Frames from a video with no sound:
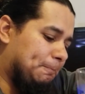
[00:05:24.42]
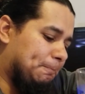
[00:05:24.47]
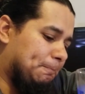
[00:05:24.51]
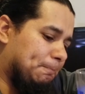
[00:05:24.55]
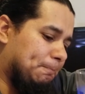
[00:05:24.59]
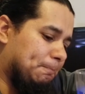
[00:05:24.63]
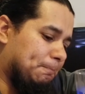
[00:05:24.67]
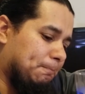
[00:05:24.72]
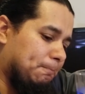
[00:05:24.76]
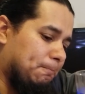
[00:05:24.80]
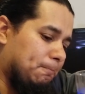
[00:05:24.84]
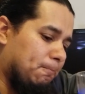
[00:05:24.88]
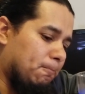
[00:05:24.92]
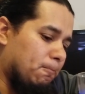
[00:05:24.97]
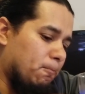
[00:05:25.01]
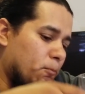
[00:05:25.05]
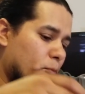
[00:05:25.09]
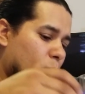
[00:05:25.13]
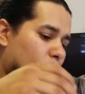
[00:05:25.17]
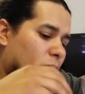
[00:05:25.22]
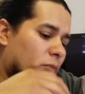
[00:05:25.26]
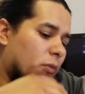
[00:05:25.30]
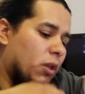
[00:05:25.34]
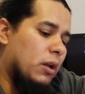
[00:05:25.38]

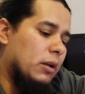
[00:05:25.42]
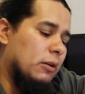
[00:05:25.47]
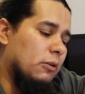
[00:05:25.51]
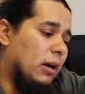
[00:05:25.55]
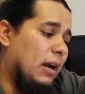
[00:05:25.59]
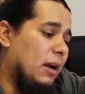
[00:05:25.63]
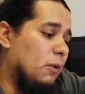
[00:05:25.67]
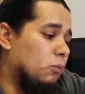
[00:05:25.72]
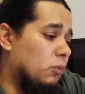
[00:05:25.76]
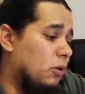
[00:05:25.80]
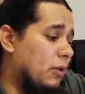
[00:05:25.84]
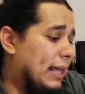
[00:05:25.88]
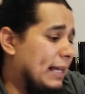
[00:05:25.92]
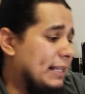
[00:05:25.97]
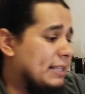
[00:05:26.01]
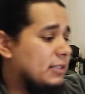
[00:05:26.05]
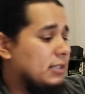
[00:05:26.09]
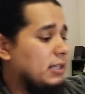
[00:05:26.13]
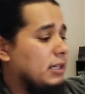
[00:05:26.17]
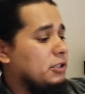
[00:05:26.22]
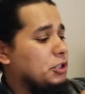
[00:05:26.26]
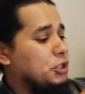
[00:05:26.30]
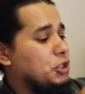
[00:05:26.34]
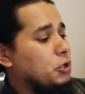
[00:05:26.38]
All right, well, that's
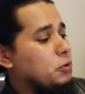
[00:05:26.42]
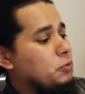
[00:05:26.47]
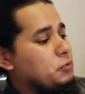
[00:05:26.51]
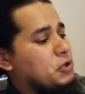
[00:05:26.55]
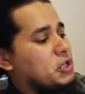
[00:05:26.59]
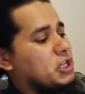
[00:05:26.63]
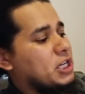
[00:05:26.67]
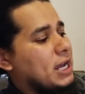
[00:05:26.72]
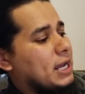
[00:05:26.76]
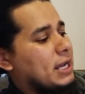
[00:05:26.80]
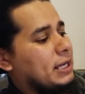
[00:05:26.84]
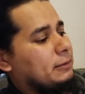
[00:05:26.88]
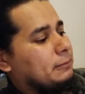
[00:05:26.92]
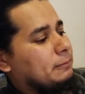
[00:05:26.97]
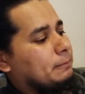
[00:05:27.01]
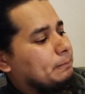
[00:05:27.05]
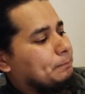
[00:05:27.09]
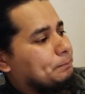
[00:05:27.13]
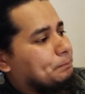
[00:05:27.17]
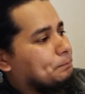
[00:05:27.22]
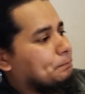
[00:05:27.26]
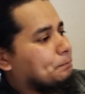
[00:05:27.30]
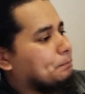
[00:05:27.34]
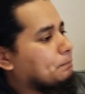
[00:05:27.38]
the June Shine.
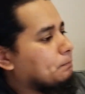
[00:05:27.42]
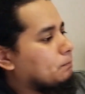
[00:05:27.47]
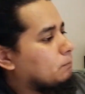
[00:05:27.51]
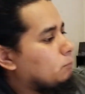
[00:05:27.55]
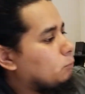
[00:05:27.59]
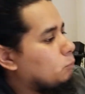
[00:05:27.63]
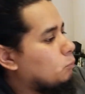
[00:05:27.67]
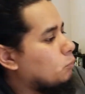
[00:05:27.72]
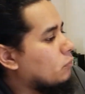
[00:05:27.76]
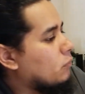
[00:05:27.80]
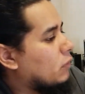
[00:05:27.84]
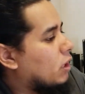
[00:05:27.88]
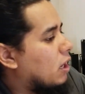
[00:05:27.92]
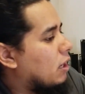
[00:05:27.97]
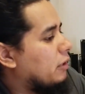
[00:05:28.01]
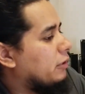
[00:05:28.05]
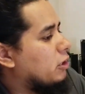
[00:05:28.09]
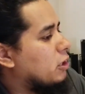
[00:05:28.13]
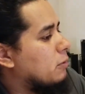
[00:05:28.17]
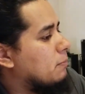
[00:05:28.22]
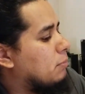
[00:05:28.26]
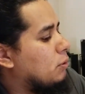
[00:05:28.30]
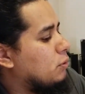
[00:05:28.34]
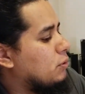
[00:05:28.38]
Hard
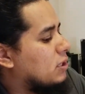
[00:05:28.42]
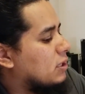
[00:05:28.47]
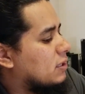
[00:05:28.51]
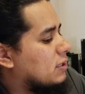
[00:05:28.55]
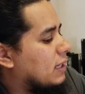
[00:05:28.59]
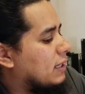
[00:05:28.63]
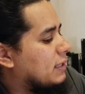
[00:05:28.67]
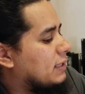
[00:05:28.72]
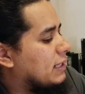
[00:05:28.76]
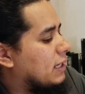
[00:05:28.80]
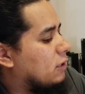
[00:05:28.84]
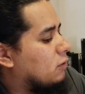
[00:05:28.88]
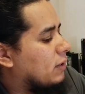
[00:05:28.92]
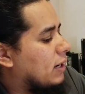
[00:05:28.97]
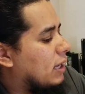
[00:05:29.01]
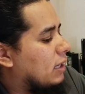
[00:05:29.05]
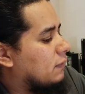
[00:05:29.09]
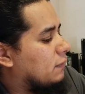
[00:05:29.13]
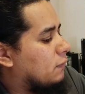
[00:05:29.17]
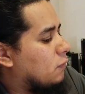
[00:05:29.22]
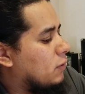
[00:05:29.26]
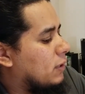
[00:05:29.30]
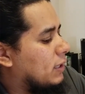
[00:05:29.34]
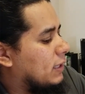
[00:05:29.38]
kombucha, San Diego,
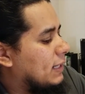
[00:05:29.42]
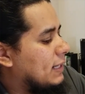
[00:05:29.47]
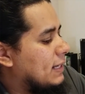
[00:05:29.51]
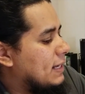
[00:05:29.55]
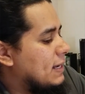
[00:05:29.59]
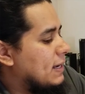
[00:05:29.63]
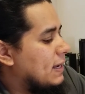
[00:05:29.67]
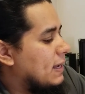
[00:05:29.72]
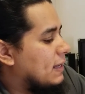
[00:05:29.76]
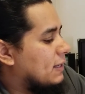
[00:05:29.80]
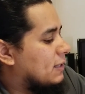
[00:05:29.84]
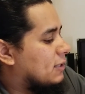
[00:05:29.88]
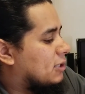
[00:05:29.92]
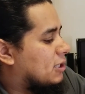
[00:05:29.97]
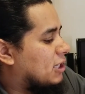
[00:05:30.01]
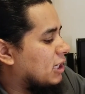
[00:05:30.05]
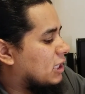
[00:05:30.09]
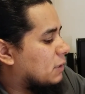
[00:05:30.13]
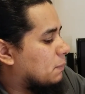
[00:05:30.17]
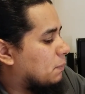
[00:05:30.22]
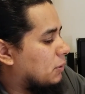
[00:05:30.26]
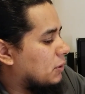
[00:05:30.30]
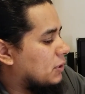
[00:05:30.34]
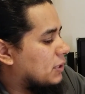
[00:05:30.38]
California.
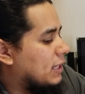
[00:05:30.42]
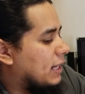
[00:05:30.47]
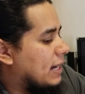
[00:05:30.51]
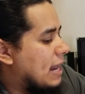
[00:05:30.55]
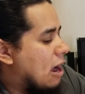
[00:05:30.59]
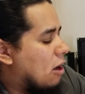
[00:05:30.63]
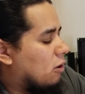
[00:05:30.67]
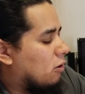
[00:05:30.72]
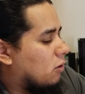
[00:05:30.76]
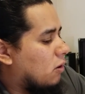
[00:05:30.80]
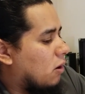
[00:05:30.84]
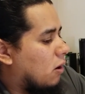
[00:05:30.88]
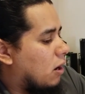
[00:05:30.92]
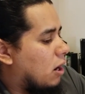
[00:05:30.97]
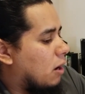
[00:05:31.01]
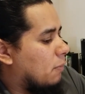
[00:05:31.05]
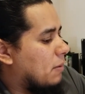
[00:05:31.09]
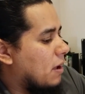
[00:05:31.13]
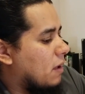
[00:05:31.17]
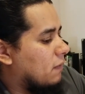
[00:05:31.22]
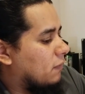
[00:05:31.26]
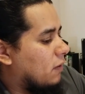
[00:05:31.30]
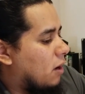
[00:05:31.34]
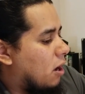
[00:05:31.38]
6% alcohol
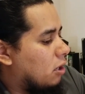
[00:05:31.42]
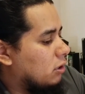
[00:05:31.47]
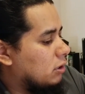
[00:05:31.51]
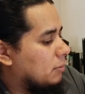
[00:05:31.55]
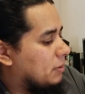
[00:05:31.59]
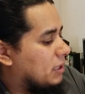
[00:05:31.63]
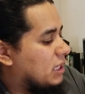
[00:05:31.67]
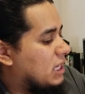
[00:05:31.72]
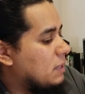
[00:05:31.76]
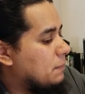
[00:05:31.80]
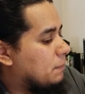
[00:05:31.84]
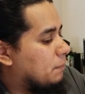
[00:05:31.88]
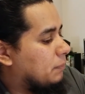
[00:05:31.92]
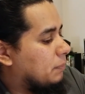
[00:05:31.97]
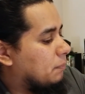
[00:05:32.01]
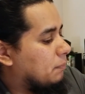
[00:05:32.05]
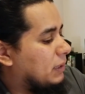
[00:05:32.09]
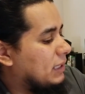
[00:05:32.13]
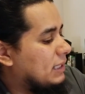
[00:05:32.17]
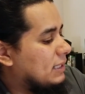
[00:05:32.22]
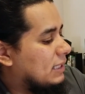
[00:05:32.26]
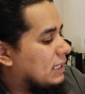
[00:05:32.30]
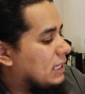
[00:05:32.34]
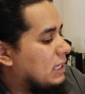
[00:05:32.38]
by volume. Keep
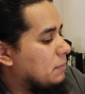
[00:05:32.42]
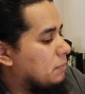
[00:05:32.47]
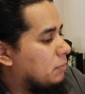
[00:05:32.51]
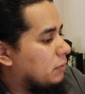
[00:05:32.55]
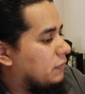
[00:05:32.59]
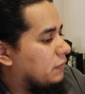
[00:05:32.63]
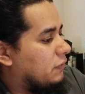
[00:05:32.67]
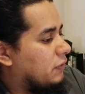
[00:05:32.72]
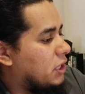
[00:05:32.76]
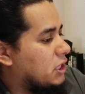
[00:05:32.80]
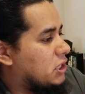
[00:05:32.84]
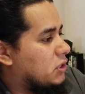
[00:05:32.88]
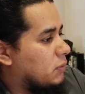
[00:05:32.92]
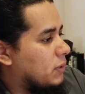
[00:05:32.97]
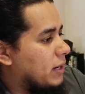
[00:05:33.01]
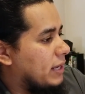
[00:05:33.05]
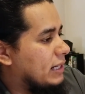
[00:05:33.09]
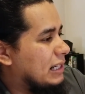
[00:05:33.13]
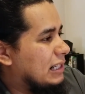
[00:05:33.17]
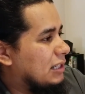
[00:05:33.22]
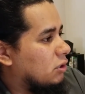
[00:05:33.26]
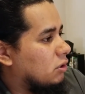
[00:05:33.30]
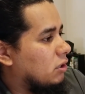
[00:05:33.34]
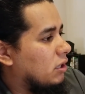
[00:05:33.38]
Please keep
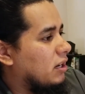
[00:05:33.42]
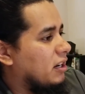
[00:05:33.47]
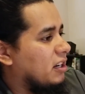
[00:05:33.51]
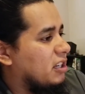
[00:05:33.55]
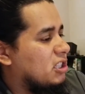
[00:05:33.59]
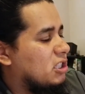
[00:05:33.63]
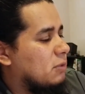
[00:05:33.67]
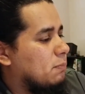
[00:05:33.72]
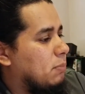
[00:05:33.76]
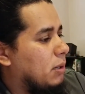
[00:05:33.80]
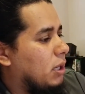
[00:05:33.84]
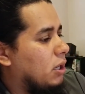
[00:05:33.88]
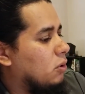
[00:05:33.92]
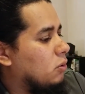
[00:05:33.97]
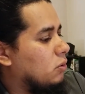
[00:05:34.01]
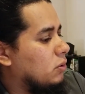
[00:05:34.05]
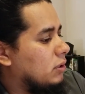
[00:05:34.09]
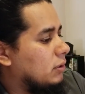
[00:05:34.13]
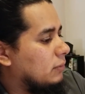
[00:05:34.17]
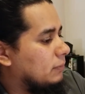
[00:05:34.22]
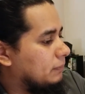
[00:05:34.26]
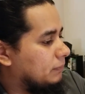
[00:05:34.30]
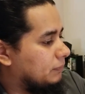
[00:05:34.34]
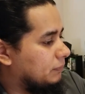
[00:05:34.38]
refrigerated or explode.
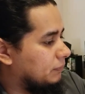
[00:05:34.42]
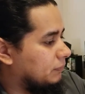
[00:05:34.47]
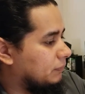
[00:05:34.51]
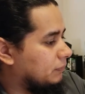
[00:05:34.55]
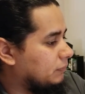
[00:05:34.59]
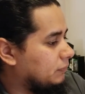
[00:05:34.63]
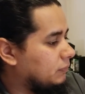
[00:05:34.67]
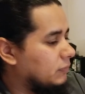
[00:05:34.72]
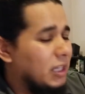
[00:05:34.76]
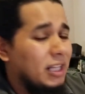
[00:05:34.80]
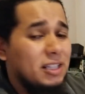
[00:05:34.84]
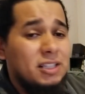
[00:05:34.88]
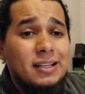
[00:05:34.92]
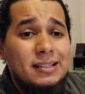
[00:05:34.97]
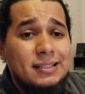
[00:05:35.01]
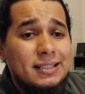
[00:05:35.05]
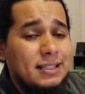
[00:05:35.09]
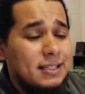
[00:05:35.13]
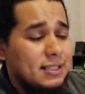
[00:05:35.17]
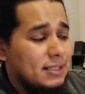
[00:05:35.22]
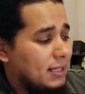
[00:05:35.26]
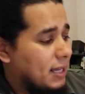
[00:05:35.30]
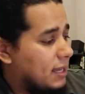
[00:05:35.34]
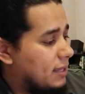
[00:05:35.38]
It
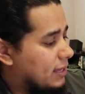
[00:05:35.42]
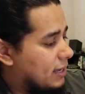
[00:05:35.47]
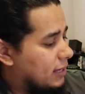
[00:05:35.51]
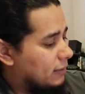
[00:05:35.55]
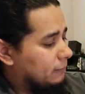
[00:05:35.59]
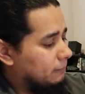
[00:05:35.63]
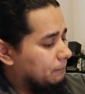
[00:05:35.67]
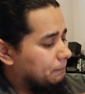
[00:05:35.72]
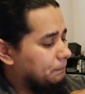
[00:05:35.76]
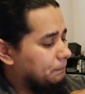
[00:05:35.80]
doesn't say that.